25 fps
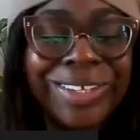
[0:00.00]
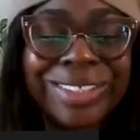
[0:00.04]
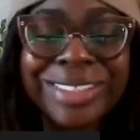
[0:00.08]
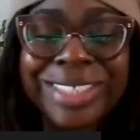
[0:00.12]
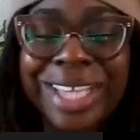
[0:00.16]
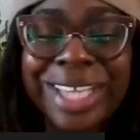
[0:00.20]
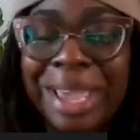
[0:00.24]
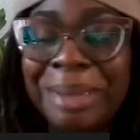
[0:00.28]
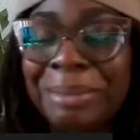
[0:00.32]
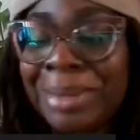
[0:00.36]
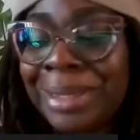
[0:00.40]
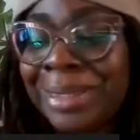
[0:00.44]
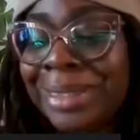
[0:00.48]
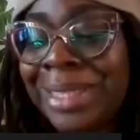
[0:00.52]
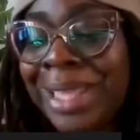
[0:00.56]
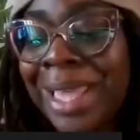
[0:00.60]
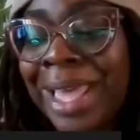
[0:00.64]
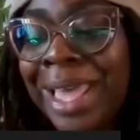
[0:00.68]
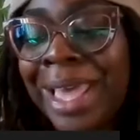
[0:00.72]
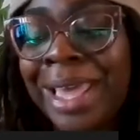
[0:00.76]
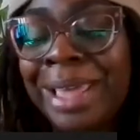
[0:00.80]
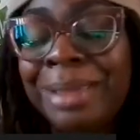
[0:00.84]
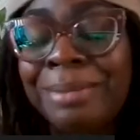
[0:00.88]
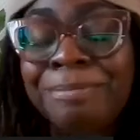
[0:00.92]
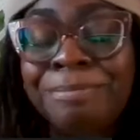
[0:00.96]
time with
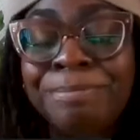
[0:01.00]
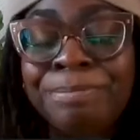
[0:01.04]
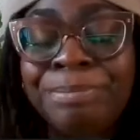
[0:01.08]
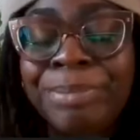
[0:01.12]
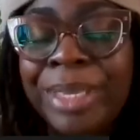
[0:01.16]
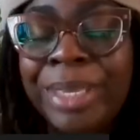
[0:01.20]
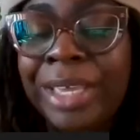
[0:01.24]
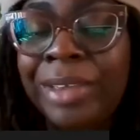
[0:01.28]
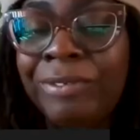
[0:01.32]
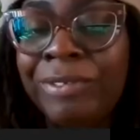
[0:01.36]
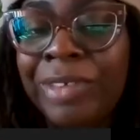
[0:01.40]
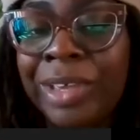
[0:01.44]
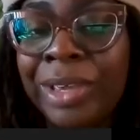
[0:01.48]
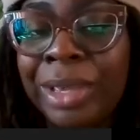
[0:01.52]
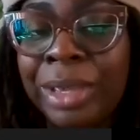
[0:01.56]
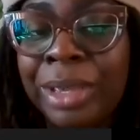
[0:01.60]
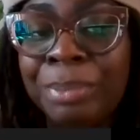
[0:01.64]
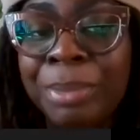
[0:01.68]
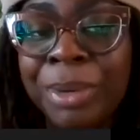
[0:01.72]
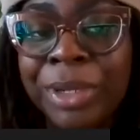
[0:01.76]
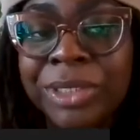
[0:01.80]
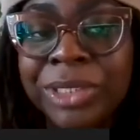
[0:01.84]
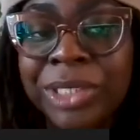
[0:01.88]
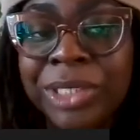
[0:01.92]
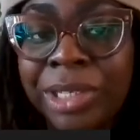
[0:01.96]
that, being very
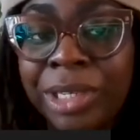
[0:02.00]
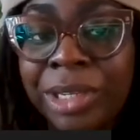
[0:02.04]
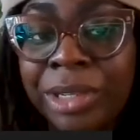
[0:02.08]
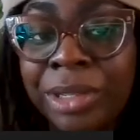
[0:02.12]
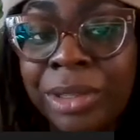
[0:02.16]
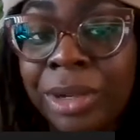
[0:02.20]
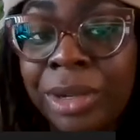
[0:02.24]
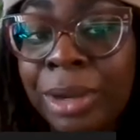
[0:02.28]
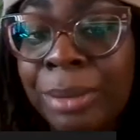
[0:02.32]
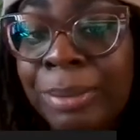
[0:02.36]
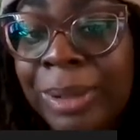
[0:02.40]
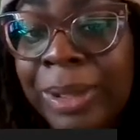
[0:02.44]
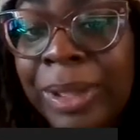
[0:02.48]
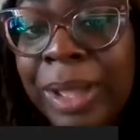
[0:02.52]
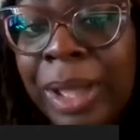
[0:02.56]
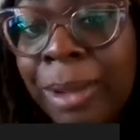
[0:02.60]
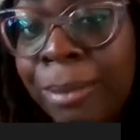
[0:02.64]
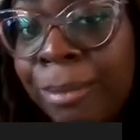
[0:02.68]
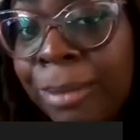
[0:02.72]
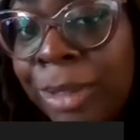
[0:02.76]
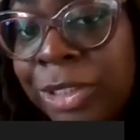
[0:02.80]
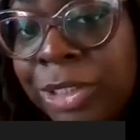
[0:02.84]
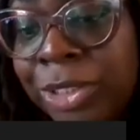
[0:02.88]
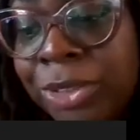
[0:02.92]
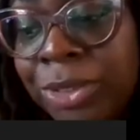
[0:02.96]
particular about how
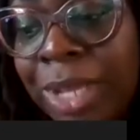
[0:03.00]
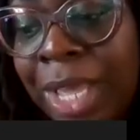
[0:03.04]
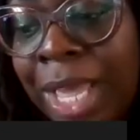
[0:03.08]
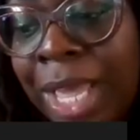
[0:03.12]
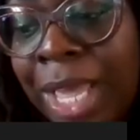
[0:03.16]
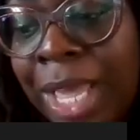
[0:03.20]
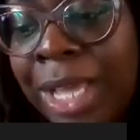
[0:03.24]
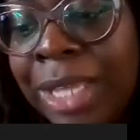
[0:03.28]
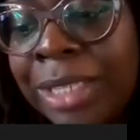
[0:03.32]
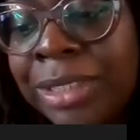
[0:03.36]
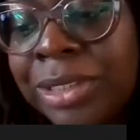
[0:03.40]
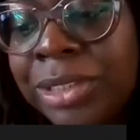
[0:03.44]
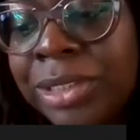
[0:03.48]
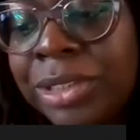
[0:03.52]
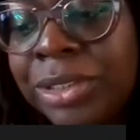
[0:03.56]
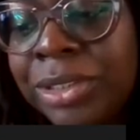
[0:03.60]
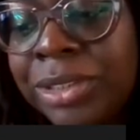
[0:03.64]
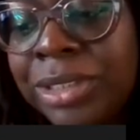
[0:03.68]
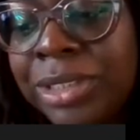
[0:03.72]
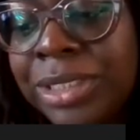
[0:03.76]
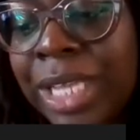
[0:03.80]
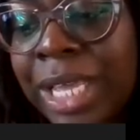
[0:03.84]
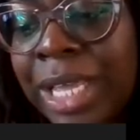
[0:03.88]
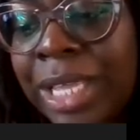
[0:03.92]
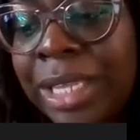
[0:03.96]
much you add to your
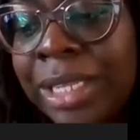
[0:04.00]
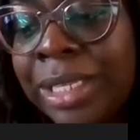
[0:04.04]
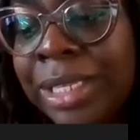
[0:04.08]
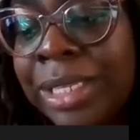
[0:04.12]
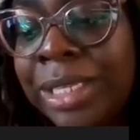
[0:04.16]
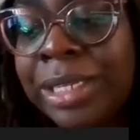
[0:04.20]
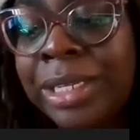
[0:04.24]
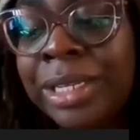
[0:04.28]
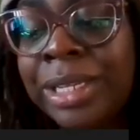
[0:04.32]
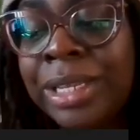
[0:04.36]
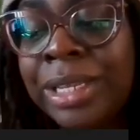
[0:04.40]
salad.